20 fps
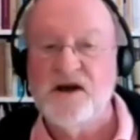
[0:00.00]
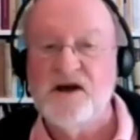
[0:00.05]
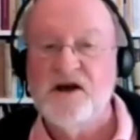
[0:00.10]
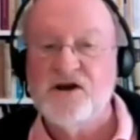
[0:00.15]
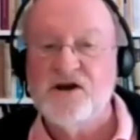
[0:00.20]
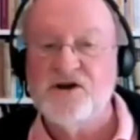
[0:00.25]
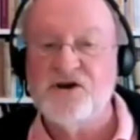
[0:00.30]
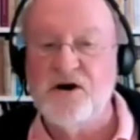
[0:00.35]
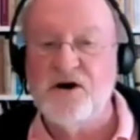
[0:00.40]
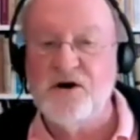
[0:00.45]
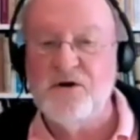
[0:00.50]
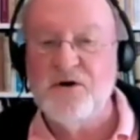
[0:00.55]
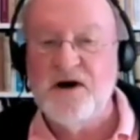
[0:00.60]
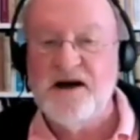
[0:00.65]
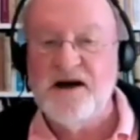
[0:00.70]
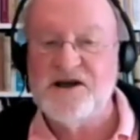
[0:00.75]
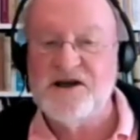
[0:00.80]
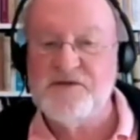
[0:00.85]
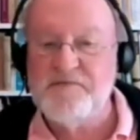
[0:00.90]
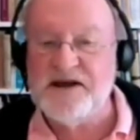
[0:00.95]
So
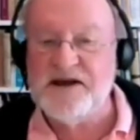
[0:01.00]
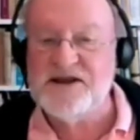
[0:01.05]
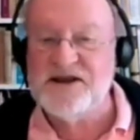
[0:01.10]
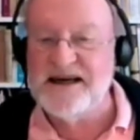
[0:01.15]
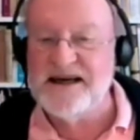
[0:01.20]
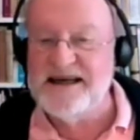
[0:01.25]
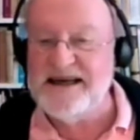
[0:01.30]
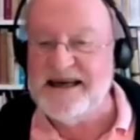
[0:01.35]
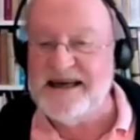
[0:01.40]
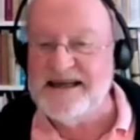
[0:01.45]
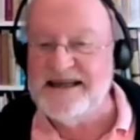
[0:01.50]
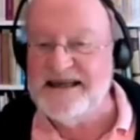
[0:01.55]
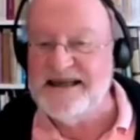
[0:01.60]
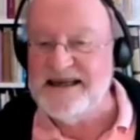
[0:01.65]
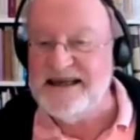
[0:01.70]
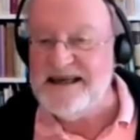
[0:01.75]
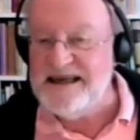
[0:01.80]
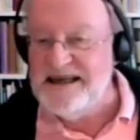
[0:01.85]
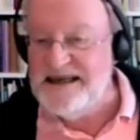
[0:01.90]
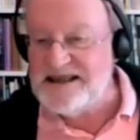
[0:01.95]
especially in
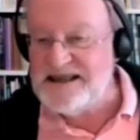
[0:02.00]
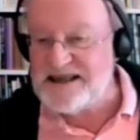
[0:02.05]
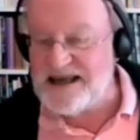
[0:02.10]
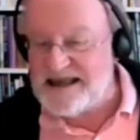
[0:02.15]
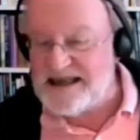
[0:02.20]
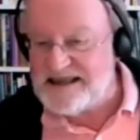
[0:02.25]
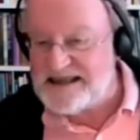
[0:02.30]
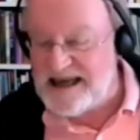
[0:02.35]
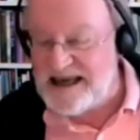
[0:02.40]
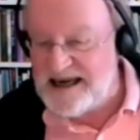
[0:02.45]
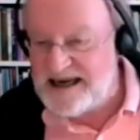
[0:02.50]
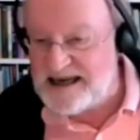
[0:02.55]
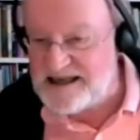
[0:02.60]
the east, I think,